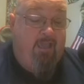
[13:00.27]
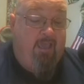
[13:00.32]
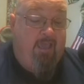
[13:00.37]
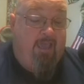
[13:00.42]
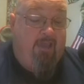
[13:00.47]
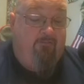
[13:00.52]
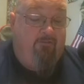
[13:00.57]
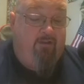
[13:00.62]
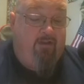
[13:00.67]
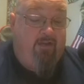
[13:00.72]

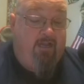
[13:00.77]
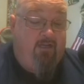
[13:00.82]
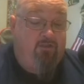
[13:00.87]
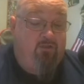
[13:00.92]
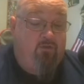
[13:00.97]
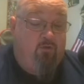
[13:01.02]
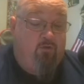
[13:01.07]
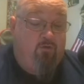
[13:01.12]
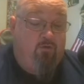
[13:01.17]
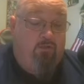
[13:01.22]
having an
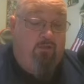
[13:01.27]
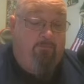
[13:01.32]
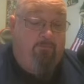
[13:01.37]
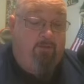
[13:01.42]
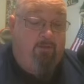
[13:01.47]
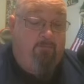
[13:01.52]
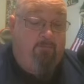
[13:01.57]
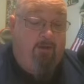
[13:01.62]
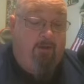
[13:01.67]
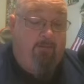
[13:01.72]
actual clip
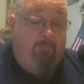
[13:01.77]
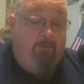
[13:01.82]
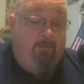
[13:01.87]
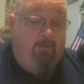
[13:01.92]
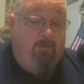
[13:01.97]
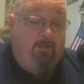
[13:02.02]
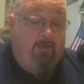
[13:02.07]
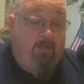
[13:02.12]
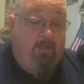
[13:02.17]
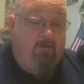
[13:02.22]
you can pop
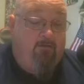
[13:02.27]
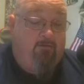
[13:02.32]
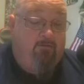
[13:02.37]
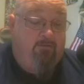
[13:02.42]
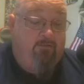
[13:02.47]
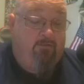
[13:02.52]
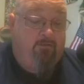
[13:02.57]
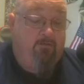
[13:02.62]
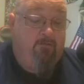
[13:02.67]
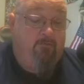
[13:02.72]
in and
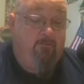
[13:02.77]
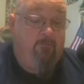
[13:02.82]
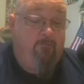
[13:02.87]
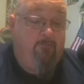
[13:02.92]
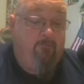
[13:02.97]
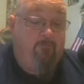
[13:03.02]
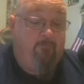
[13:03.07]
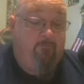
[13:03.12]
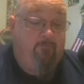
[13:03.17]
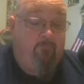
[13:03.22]
out.
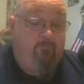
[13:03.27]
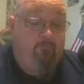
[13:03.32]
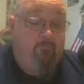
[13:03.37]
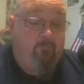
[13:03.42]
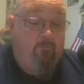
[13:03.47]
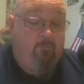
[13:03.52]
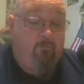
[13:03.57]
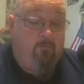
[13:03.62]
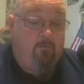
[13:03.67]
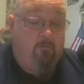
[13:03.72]

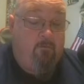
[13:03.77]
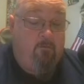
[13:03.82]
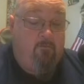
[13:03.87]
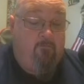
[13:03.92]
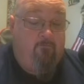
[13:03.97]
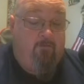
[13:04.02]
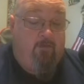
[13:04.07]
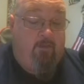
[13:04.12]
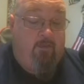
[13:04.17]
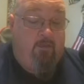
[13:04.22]

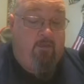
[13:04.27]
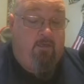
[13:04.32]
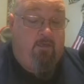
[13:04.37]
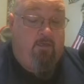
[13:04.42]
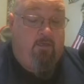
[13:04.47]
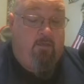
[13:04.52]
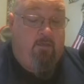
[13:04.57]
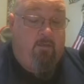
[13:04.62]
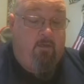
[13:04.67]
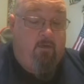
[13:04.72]
If I can get
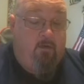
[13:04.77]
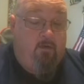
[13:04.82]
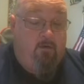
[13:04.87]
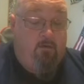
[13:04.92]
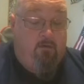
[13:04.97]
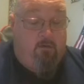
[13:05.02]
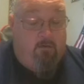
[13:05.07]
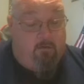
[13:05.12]
it in there.